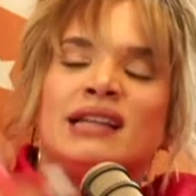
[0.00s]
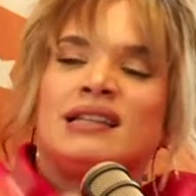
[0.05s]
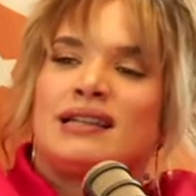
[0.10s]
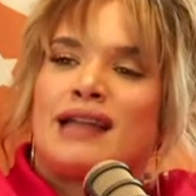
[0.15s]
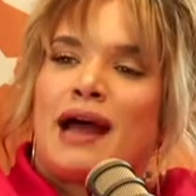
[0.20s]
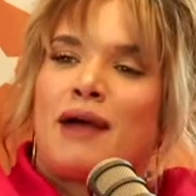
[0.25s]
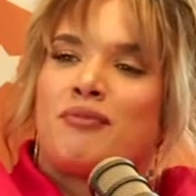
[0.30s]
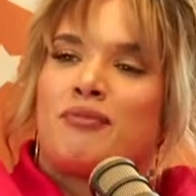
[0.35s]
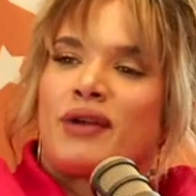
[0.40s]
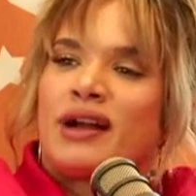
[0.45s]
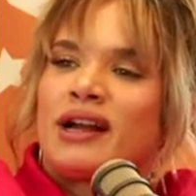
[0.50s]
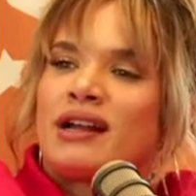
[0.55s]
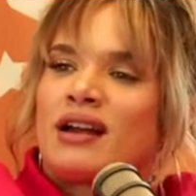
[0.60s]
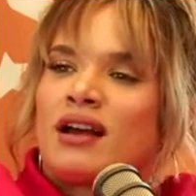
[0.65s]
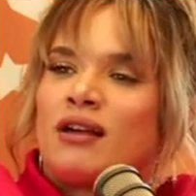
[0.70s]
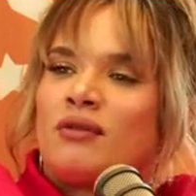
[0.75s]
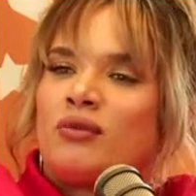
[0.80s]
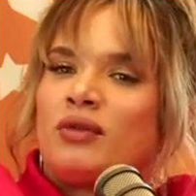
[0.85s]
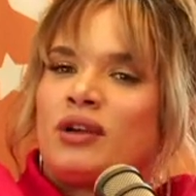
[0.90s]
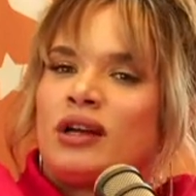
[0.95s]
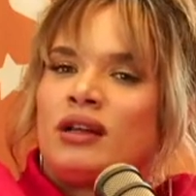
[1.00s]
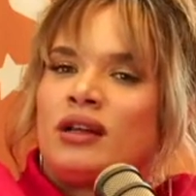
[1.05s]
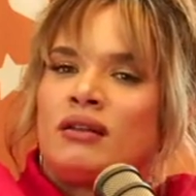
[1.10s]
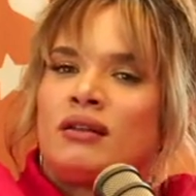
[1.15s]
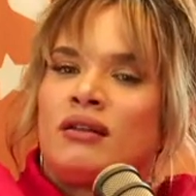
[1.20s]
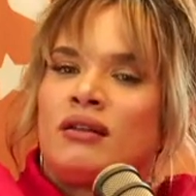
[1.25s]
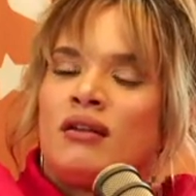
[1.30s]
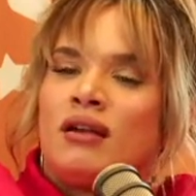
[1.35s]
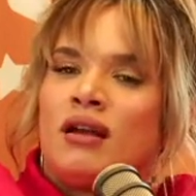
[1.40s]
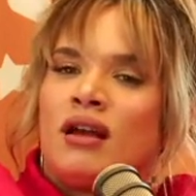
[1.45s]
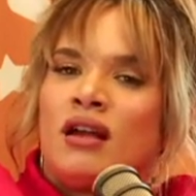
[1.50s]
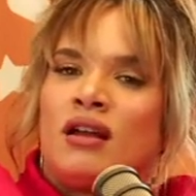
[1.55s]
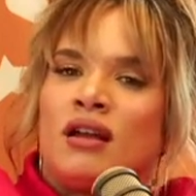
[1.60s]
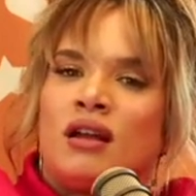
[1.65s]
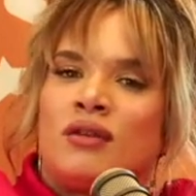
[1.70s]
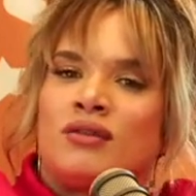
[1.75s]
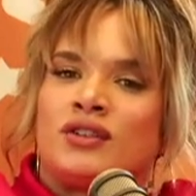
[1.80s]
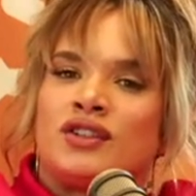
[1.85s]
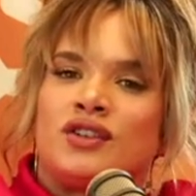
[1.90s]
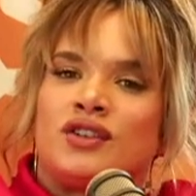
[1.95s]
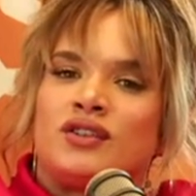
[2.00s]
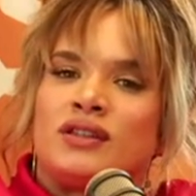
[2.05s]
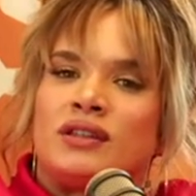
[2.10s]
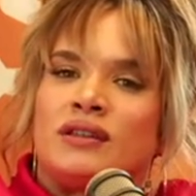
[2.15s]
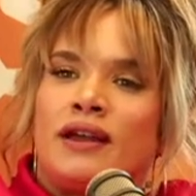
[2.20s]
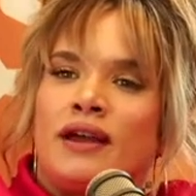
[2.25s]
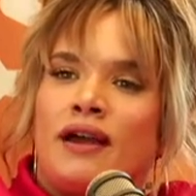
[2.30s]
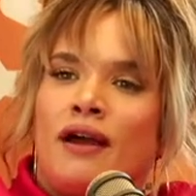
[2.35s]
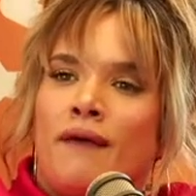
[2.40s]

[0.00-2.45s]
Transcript: did I break up with and I was using that?